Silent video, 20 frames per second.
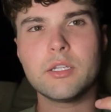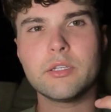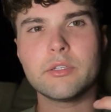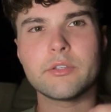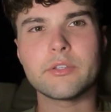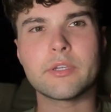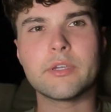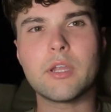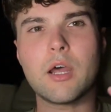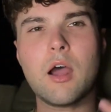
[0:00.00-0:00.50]

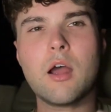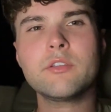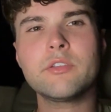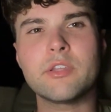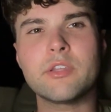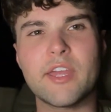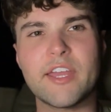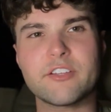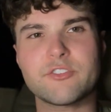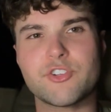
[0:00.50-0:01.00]
to get onto
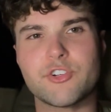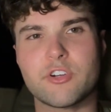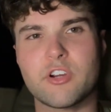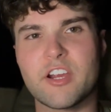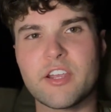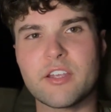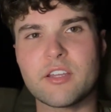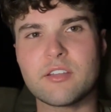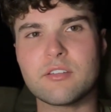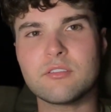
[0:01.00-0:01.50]
that
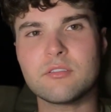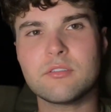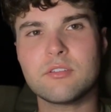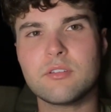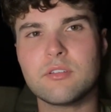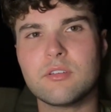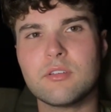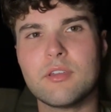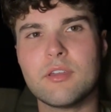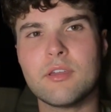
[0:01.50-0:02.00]
train
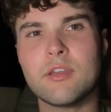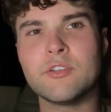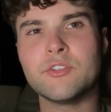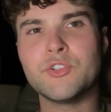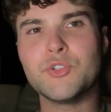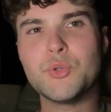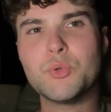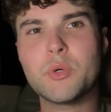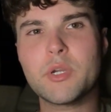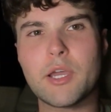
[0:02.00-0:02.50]
and
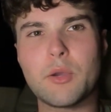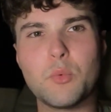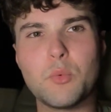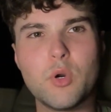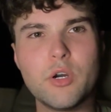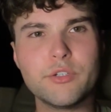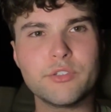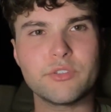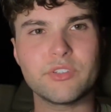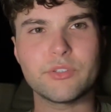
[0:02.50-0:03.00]
do what I
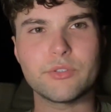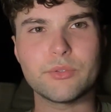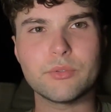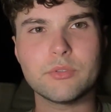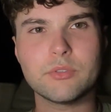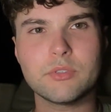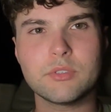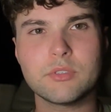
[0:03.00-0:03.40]
want to.